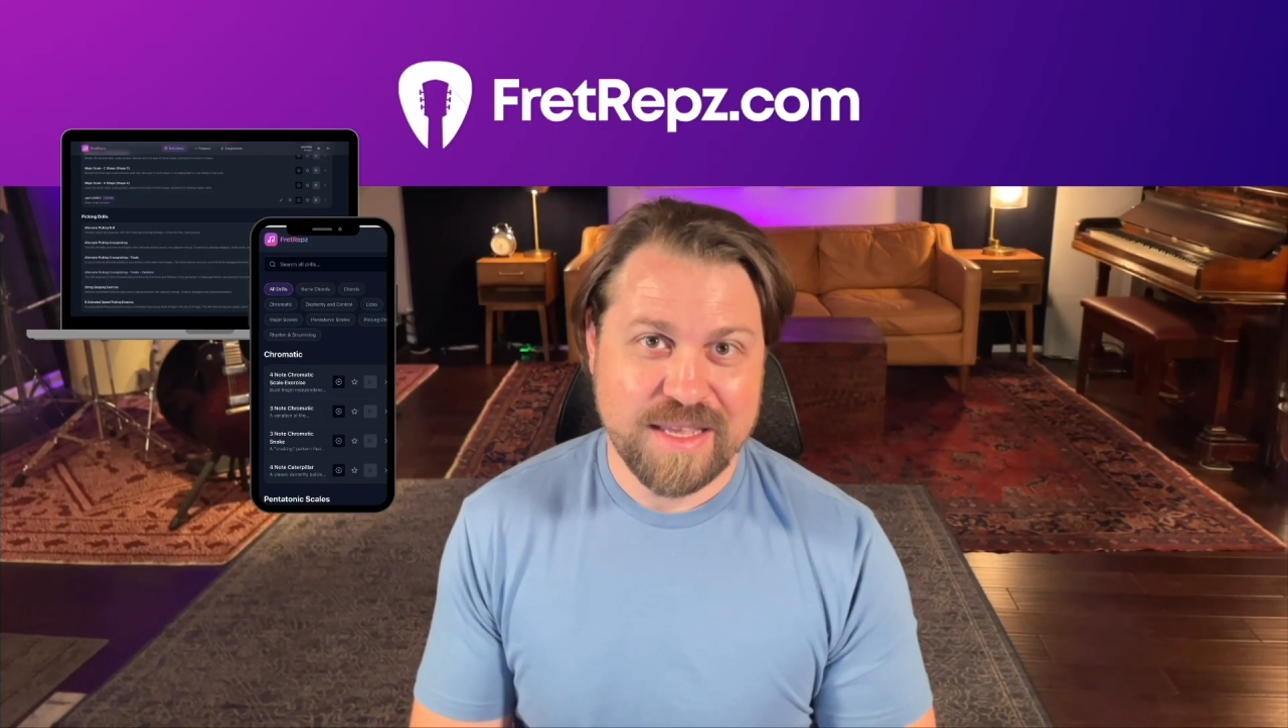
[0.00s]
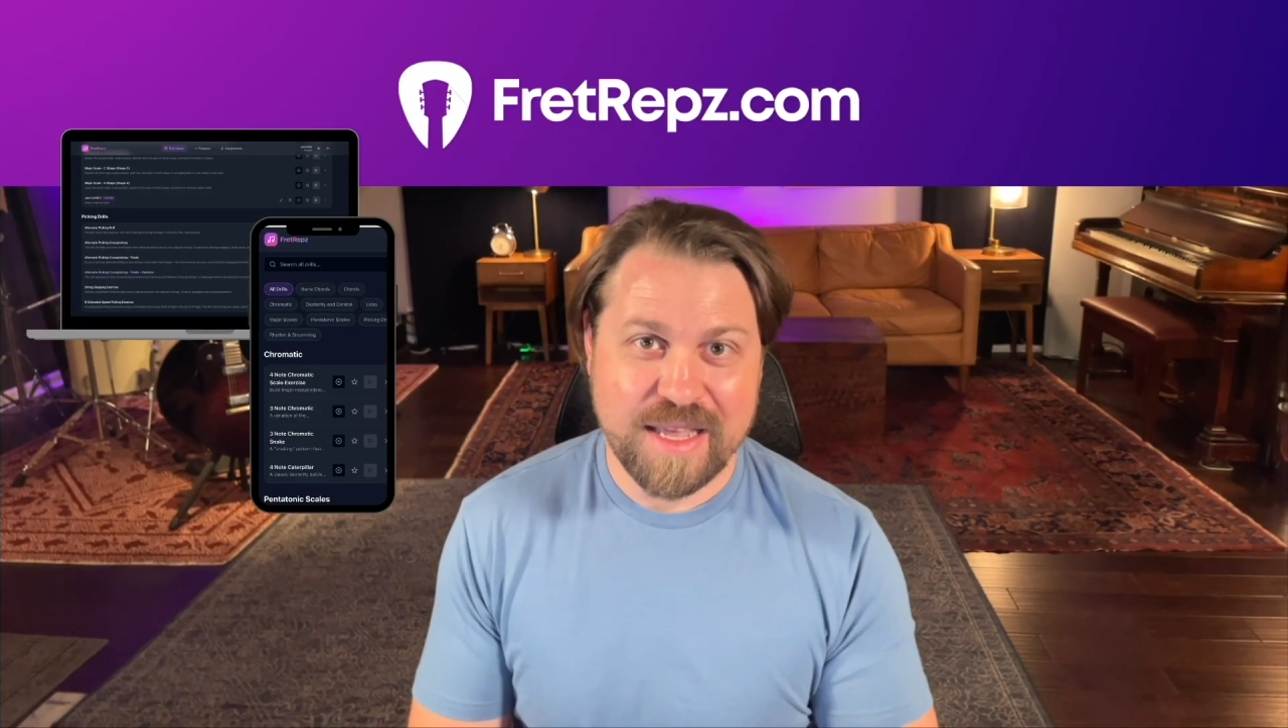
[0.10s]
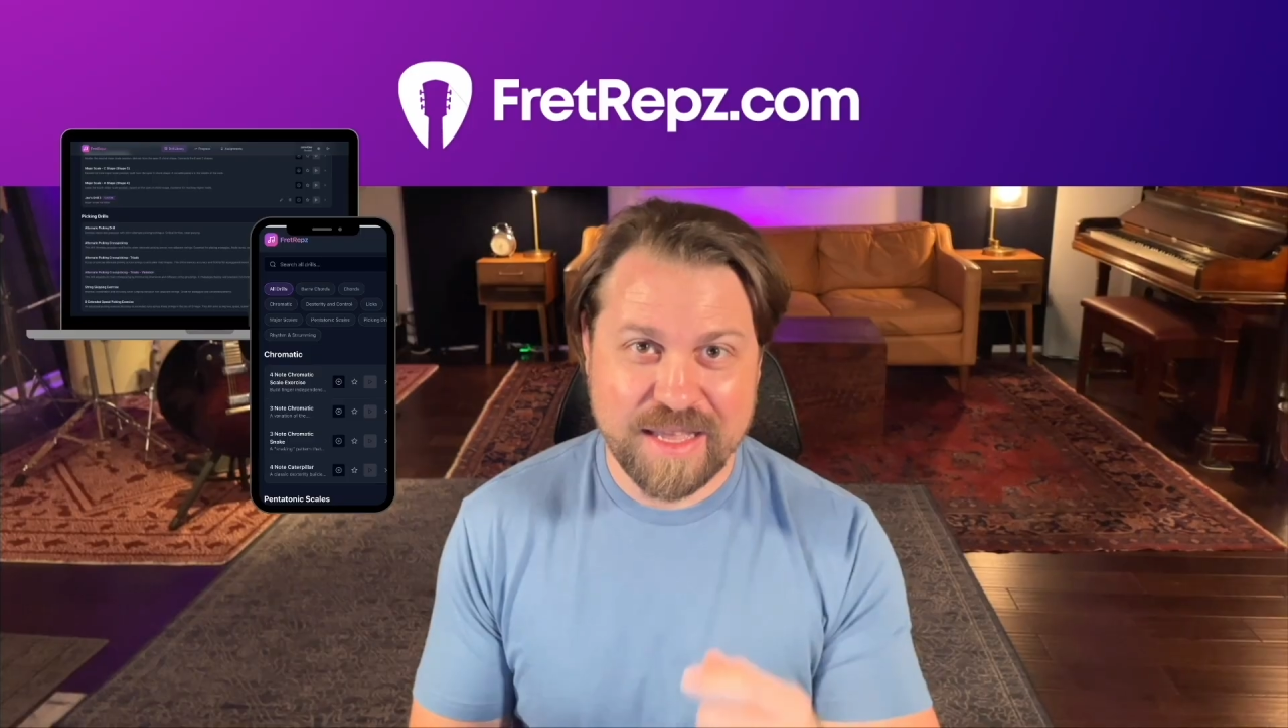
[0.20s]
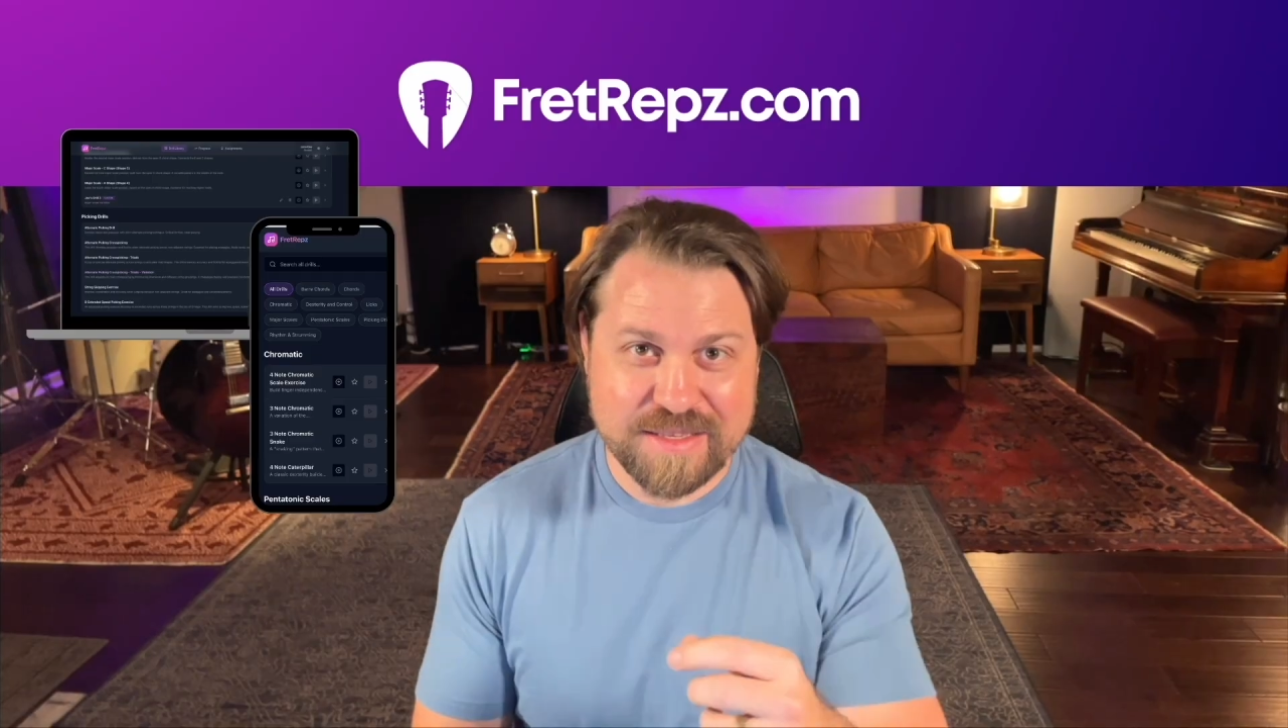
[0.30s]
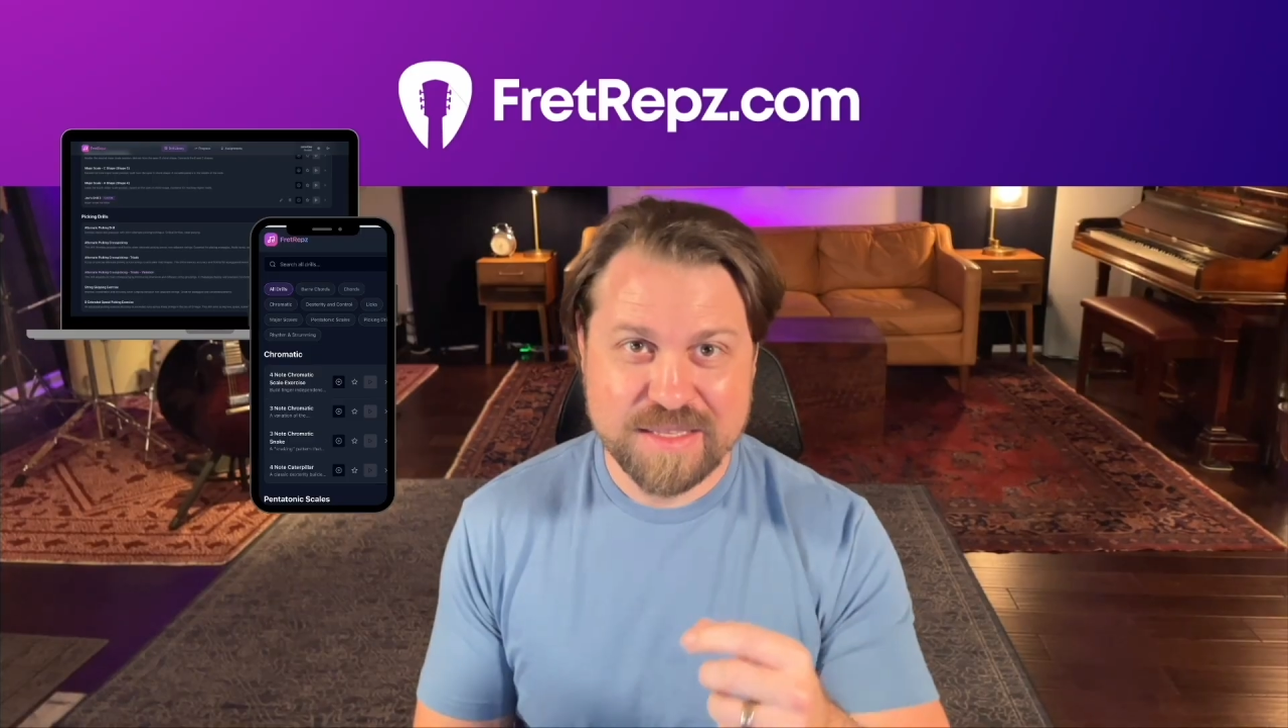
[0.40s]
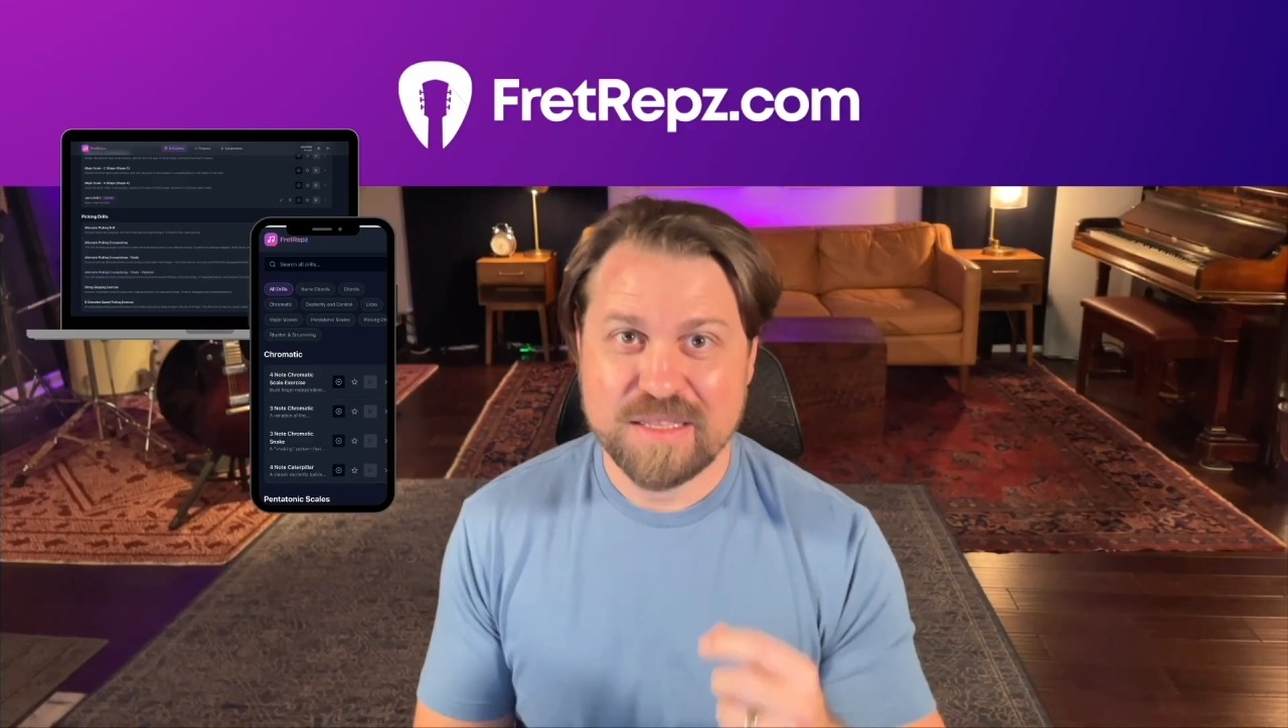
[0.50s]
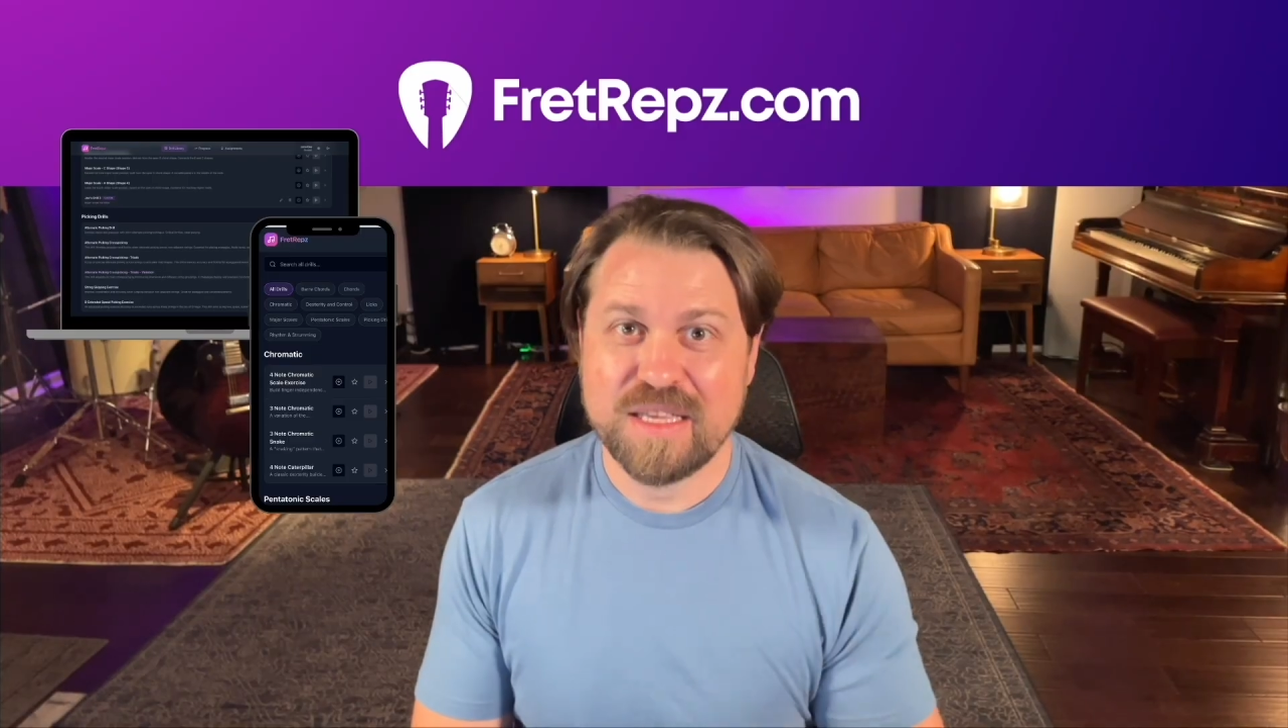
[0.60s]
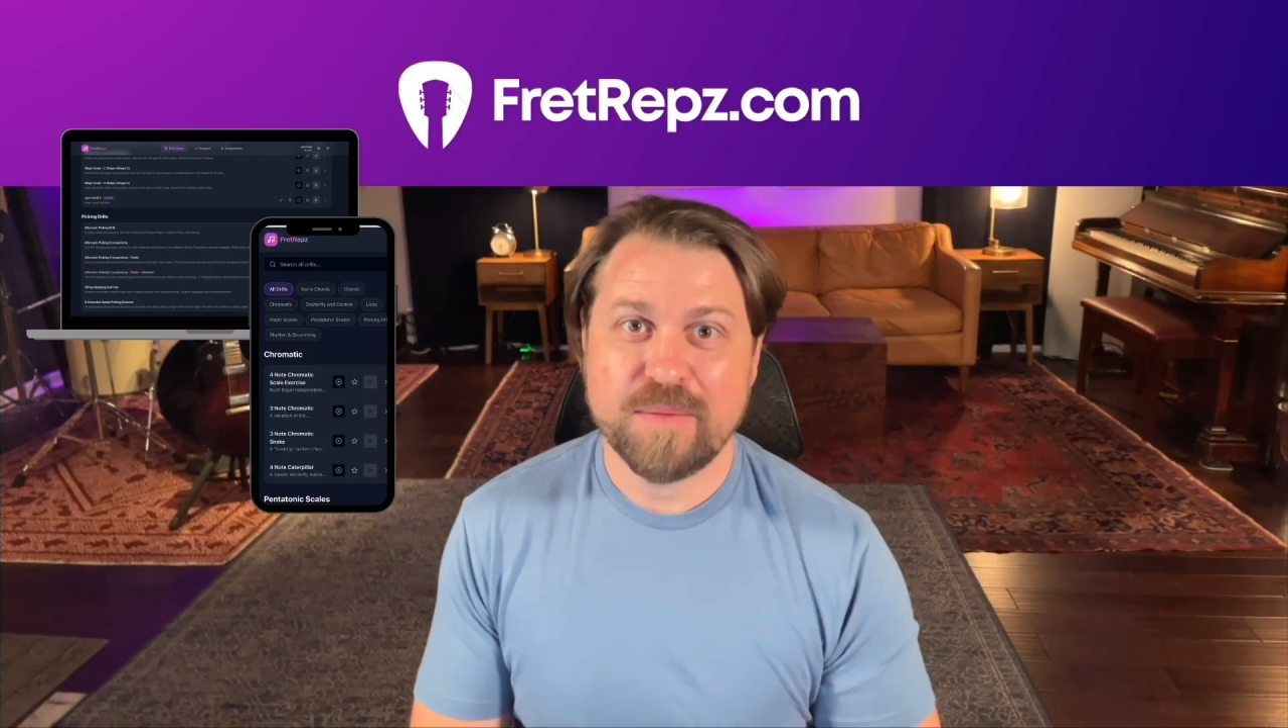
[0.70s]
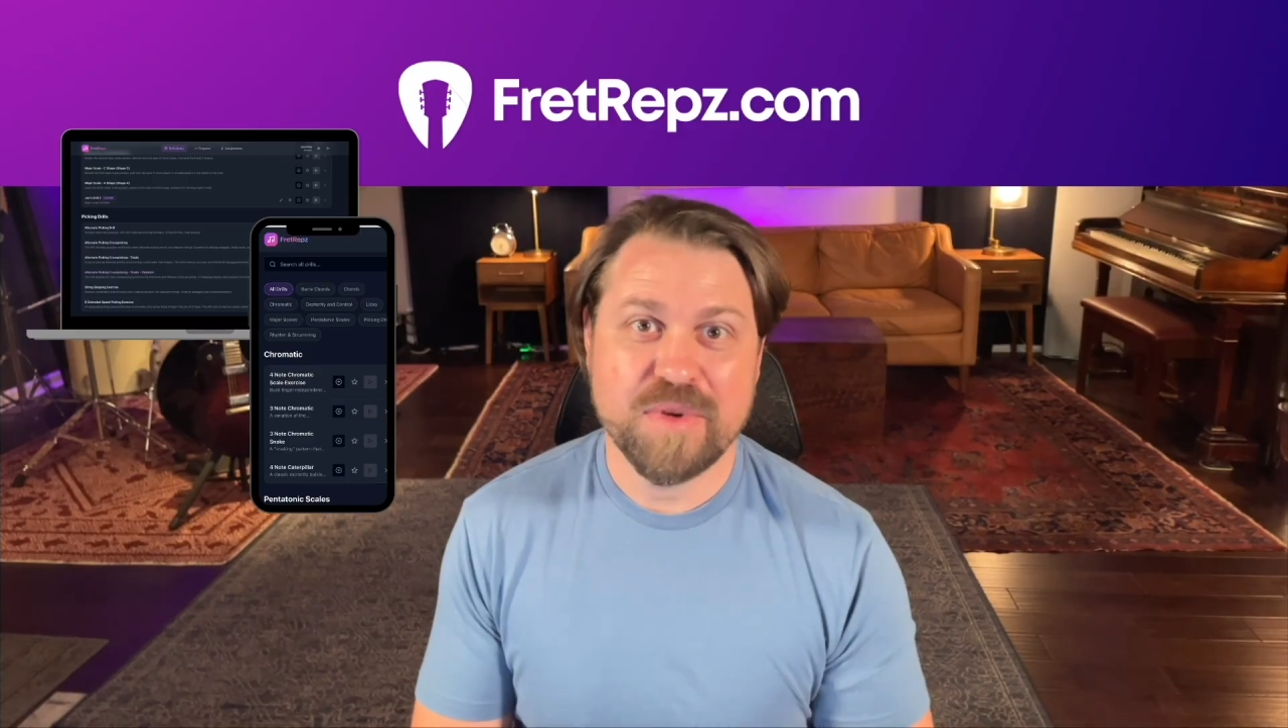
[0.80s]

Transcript: Head to the link